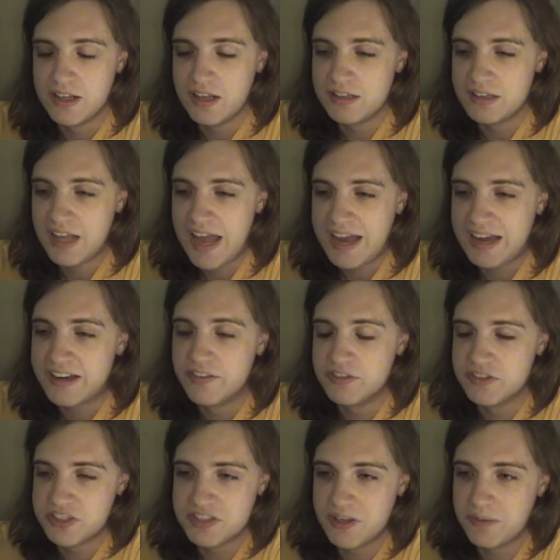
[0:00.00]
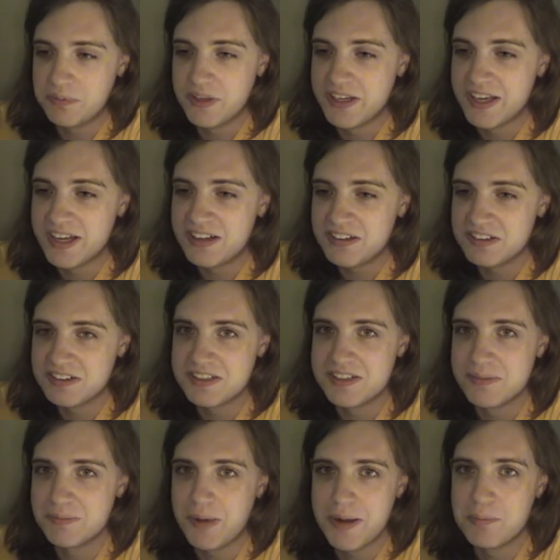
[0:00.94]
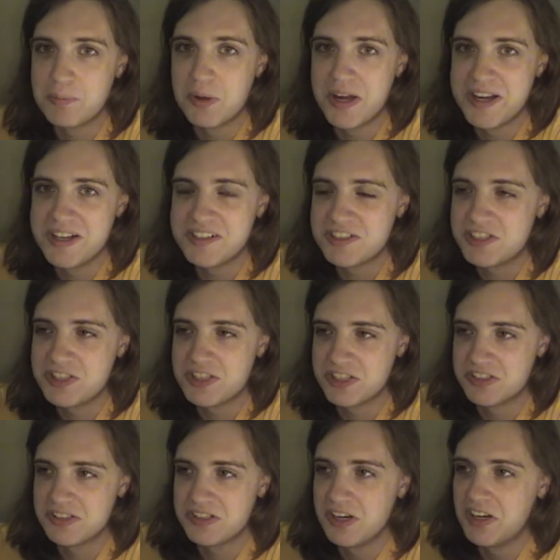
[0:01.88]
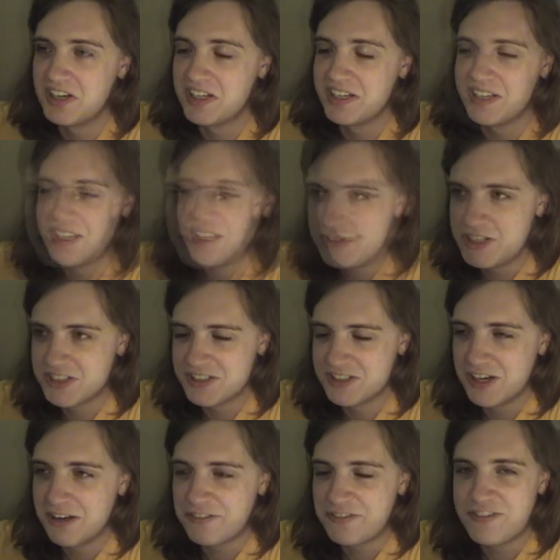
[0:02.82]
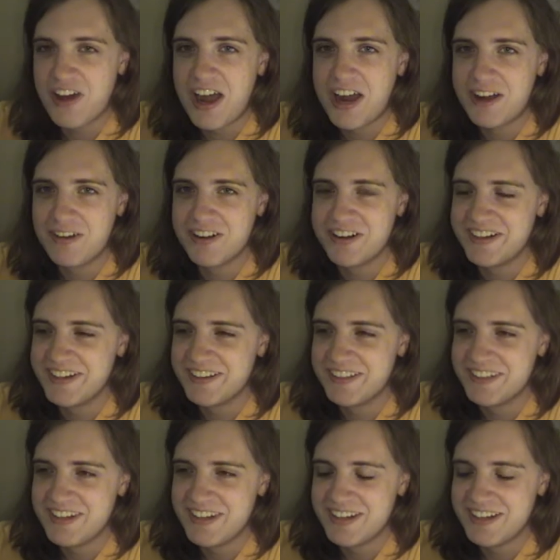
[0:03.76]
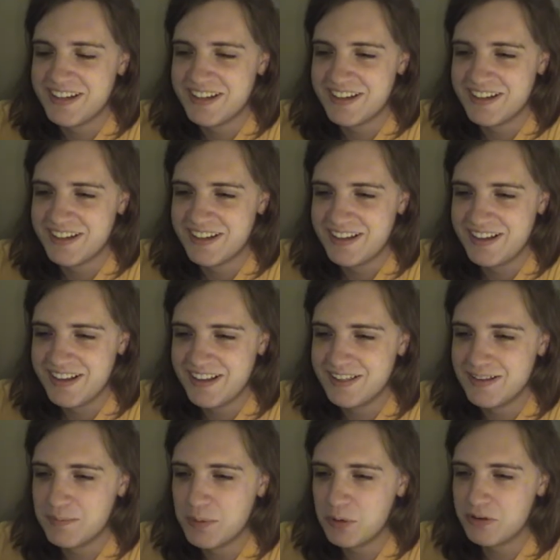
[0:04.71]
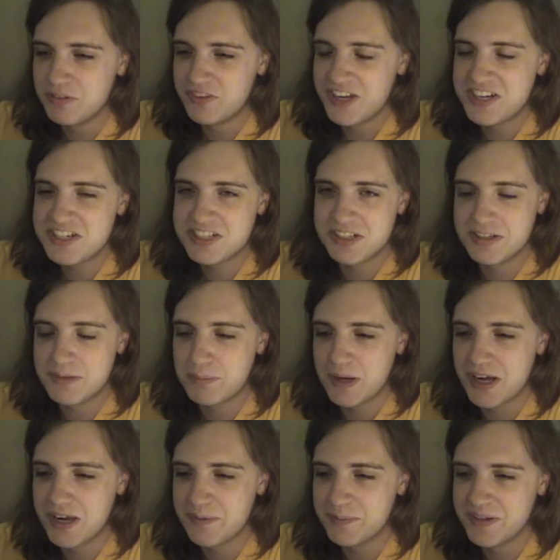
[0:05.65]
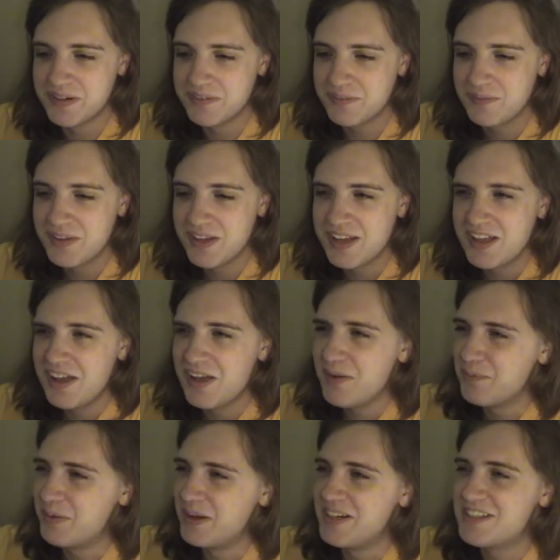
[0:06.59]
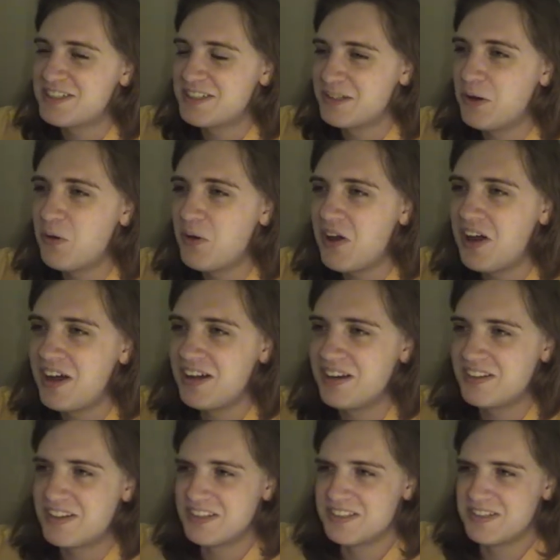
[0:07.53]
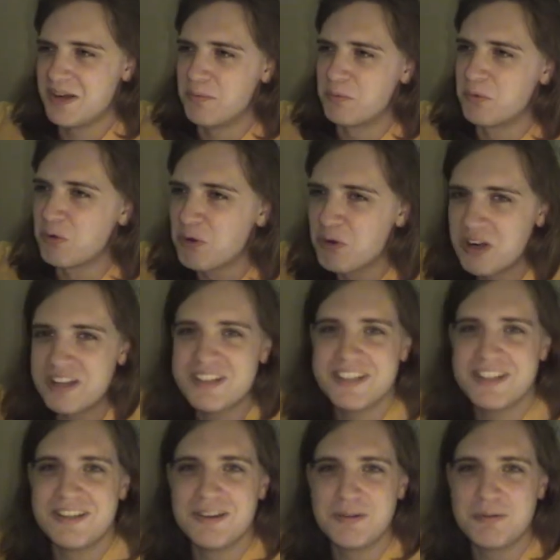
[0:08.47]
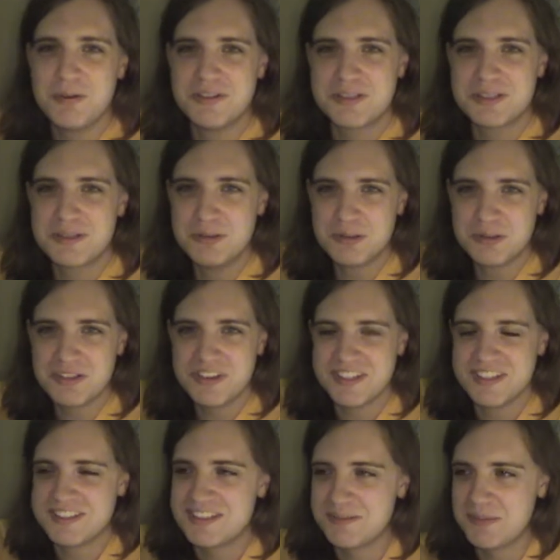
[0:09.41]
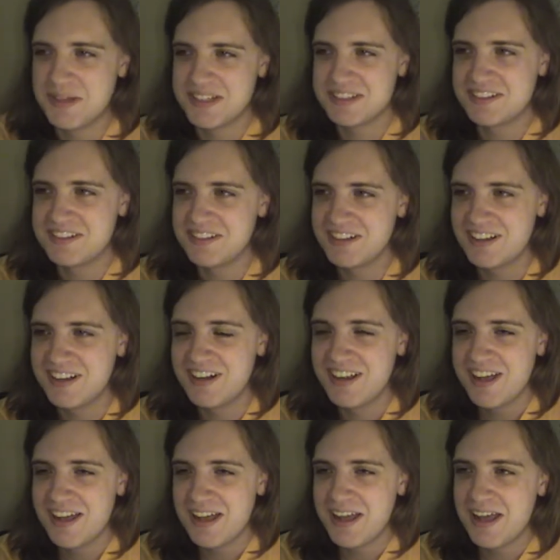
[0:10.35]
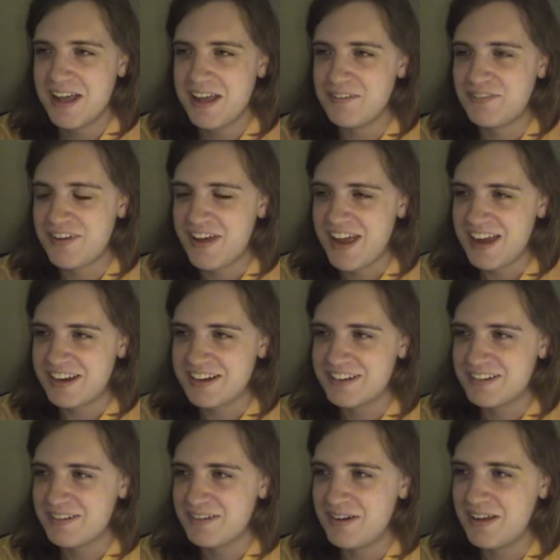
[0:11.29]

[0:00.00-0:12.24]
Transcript: lack of something else, and my brain's just not firing in the motivation department. But it's so odd because I'm really good with school this semester. In fact,